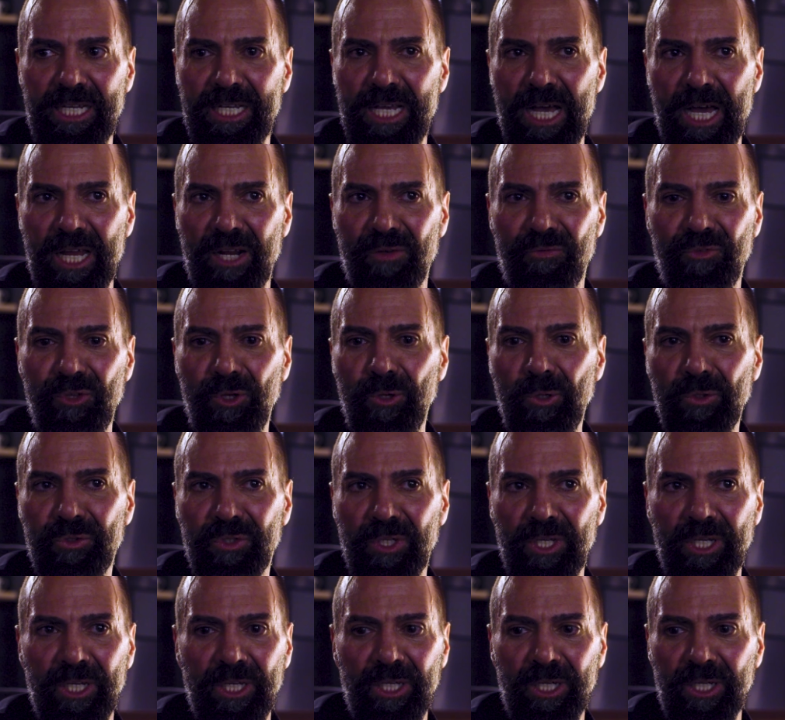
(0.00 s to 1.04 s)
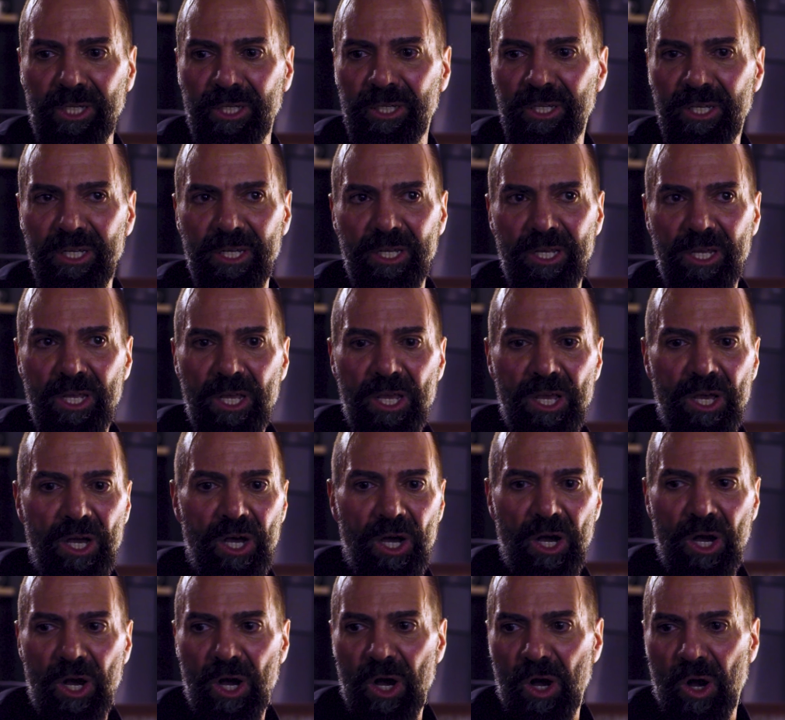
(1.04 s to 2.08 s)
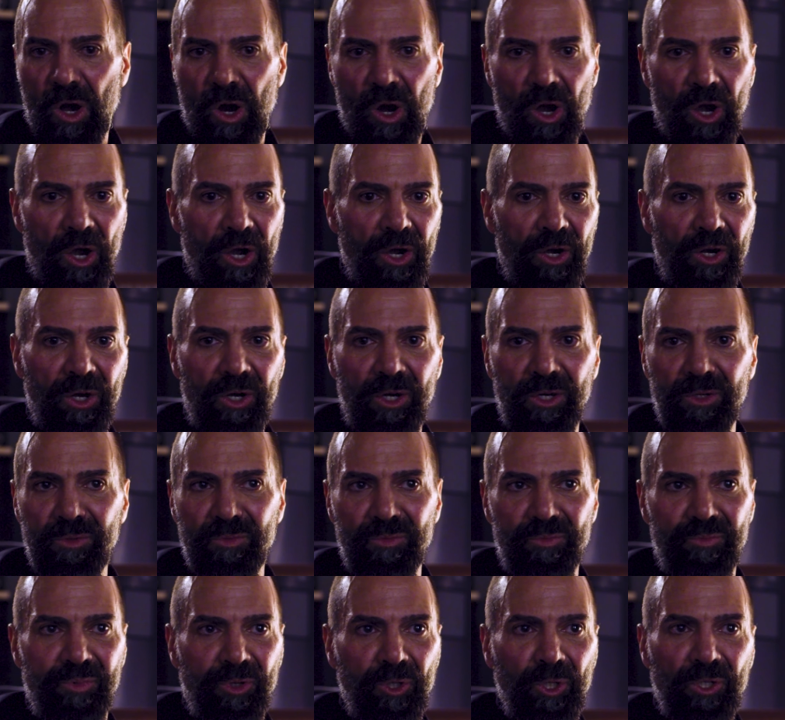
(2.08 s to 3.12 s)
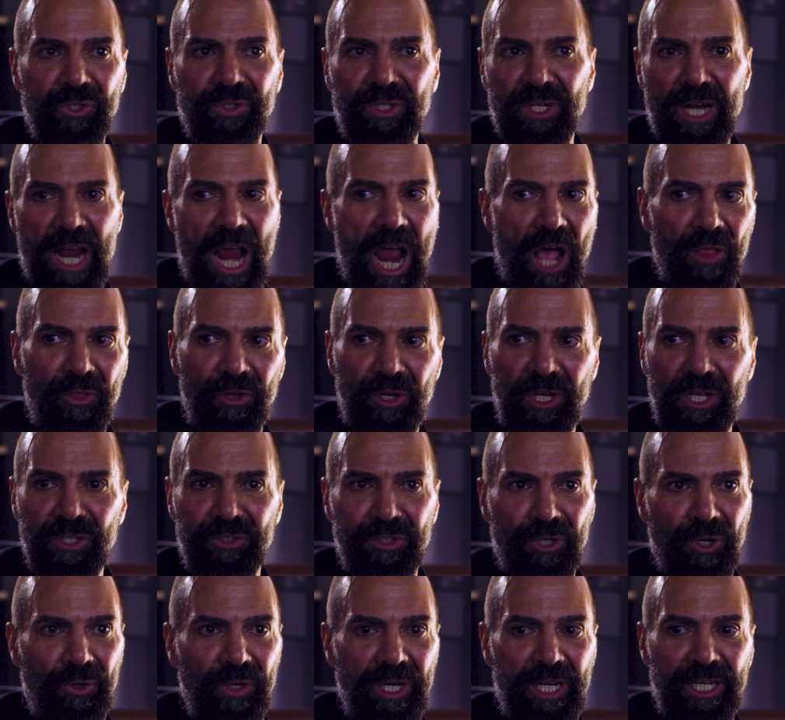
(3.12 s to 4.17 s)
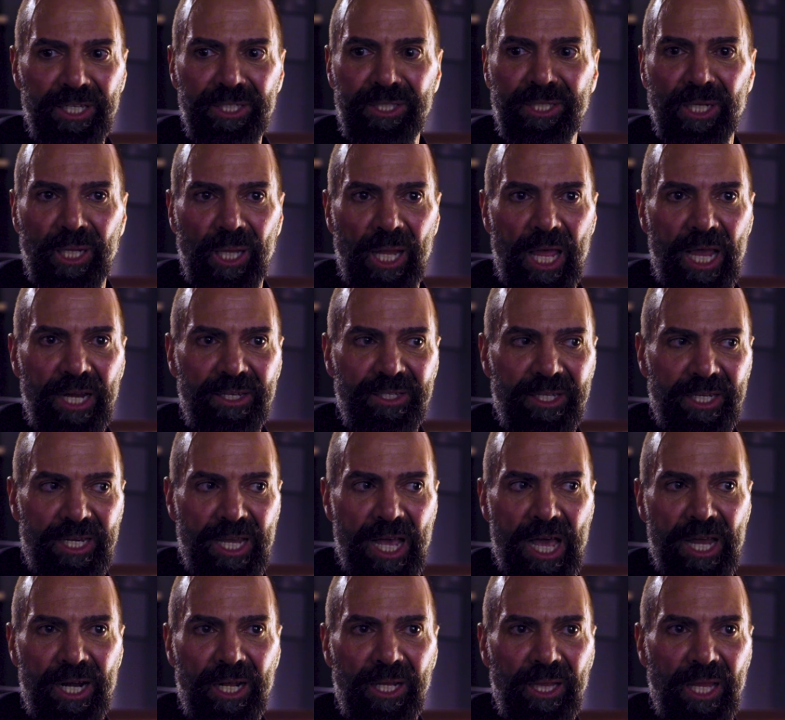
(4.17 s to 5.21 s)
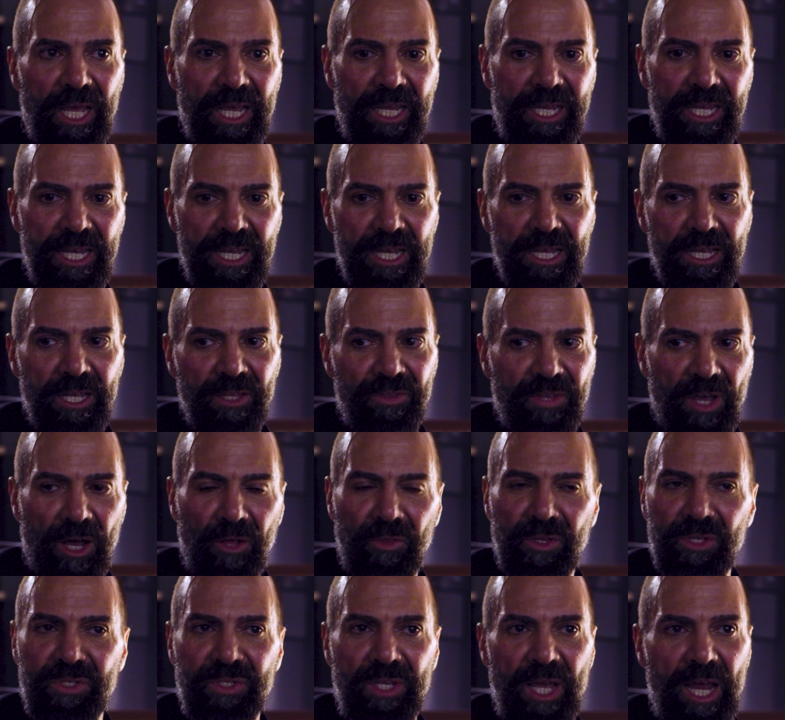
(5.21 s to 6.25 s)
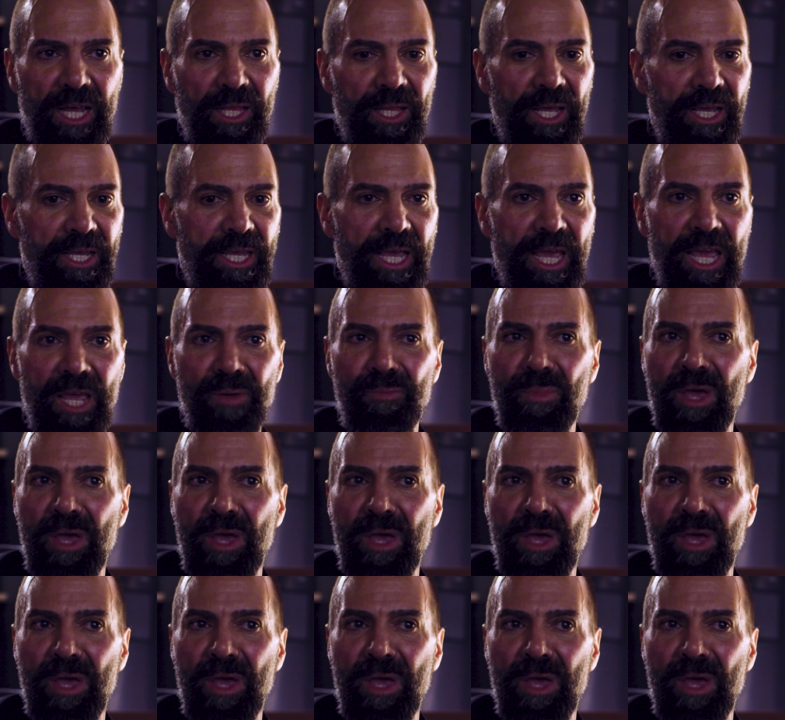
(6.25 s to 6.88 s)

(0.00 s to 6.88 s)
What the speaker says: kind of using our personalities and our intellect to kind of like tell this guy like, hey